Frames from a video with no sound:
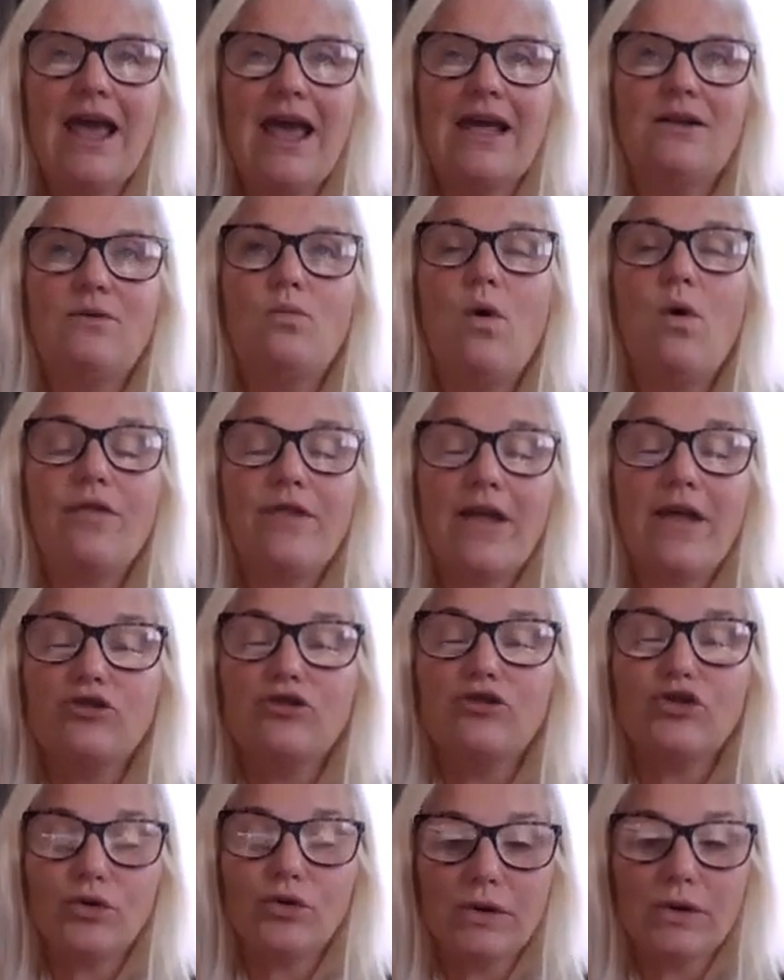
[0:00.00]
and what they
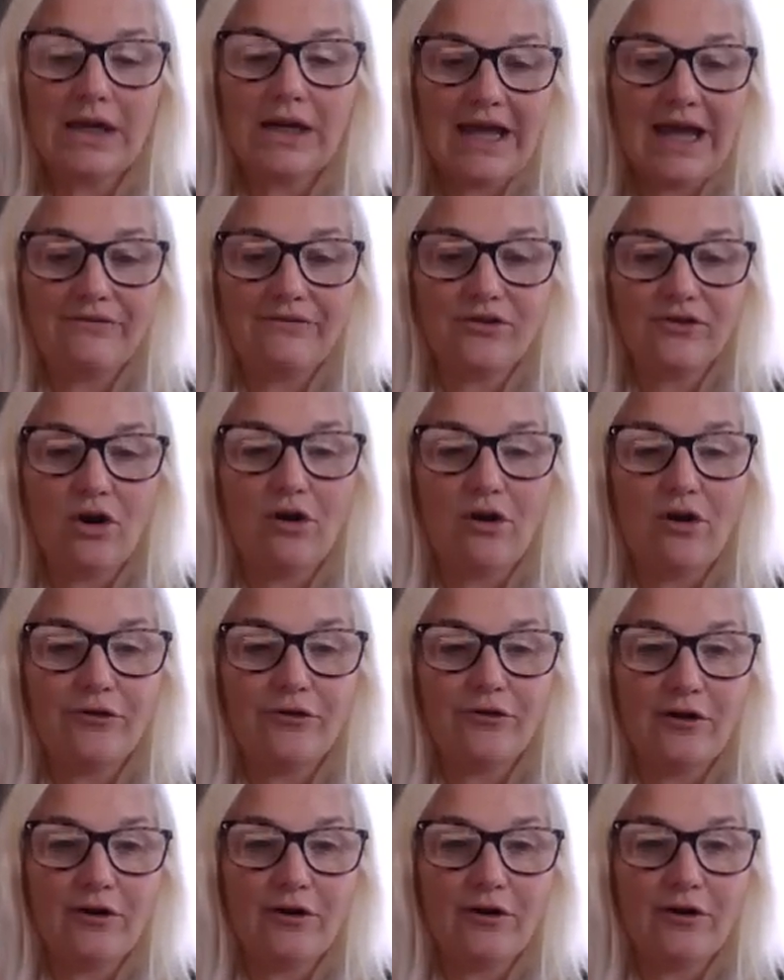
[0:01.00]
truly have to
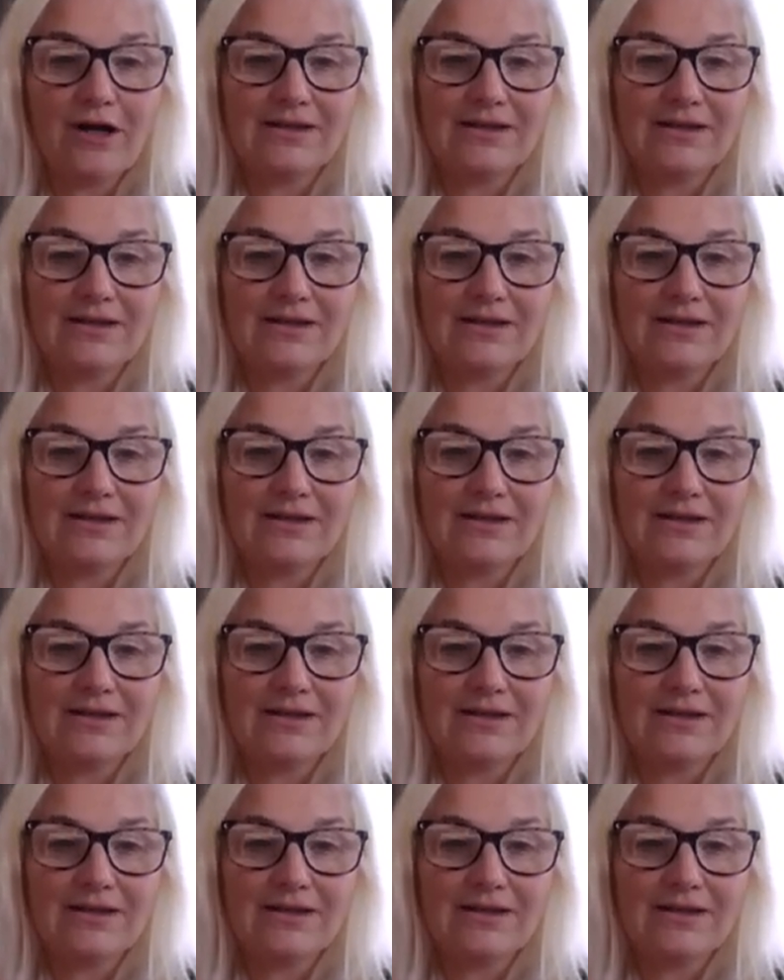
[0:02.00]
offer